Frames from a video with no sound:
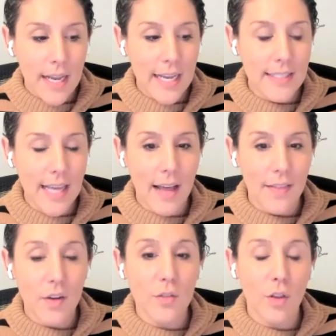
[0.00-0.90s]
is that
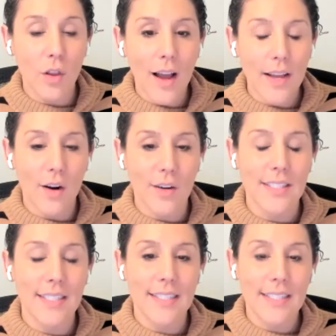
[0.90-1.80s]
there's a lot in our
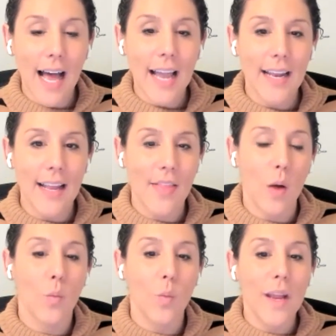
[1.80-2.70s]
society
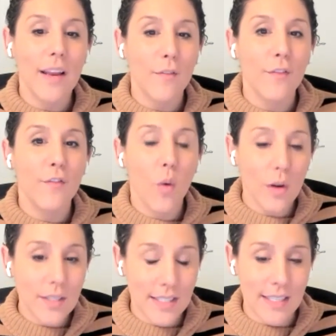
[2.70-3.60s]
that
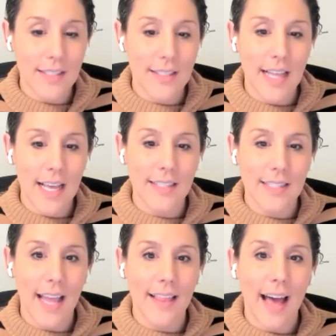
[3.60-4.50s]
reinforces things
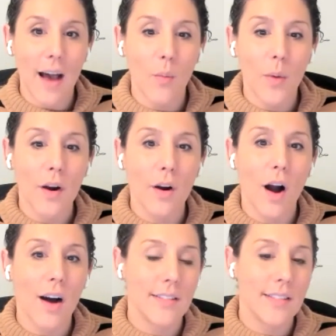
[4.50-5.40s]
like that. We are
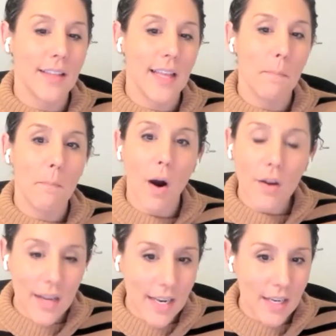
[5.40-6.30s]
constantly
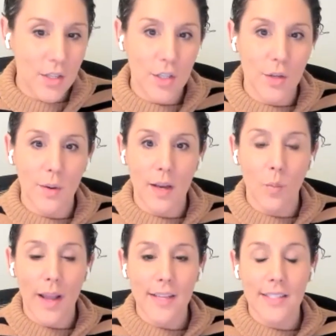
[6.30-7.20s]
marketed to in
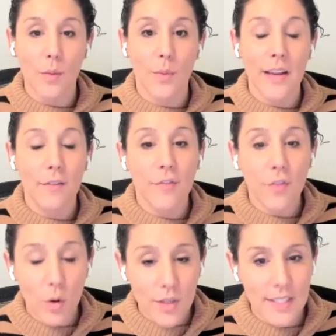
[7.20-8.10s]
ways that
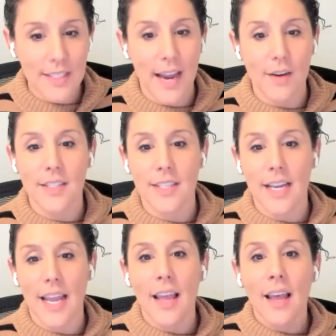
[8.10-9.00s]
reinforce
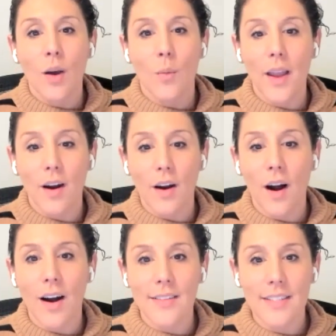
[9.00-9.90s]
scarcity. We are
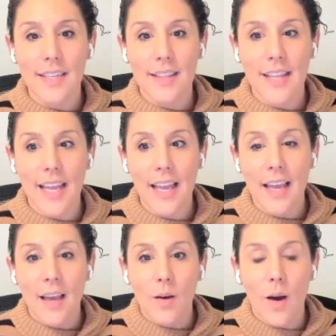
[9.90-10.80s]

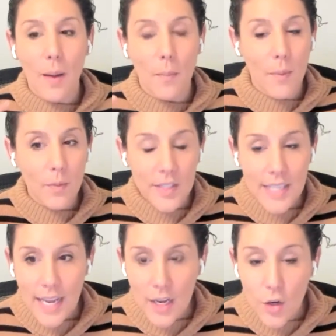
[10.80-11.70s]
constantly um,
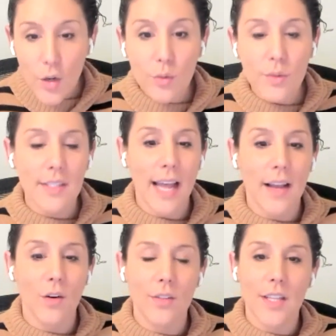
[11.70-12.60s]
seeing news
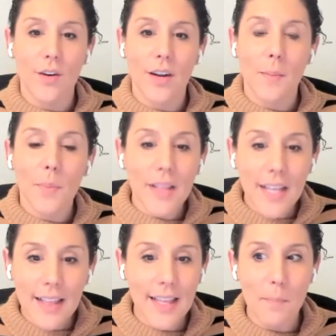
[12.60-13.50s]
cycles that are
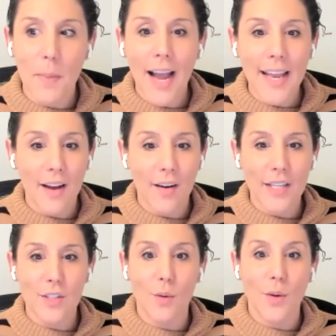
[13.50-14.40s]
completely
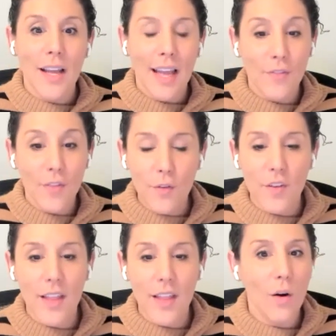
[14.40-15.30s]
binary. So if you
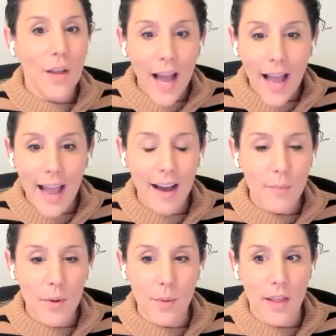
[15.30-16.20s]
feel like, oh yeah, I
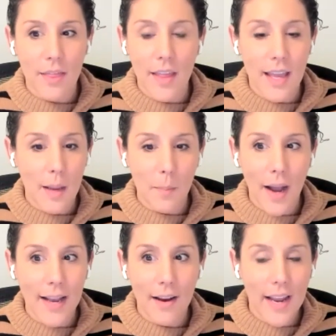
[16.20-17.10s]
have been really thinking
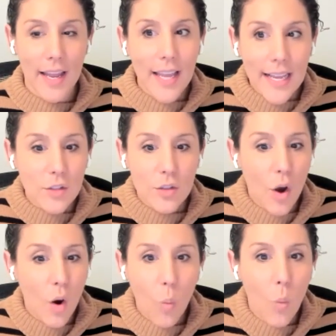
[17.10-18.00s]
binary, it's
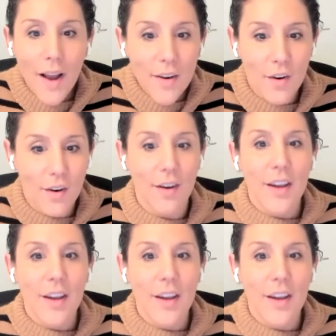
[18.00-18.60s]
no wonder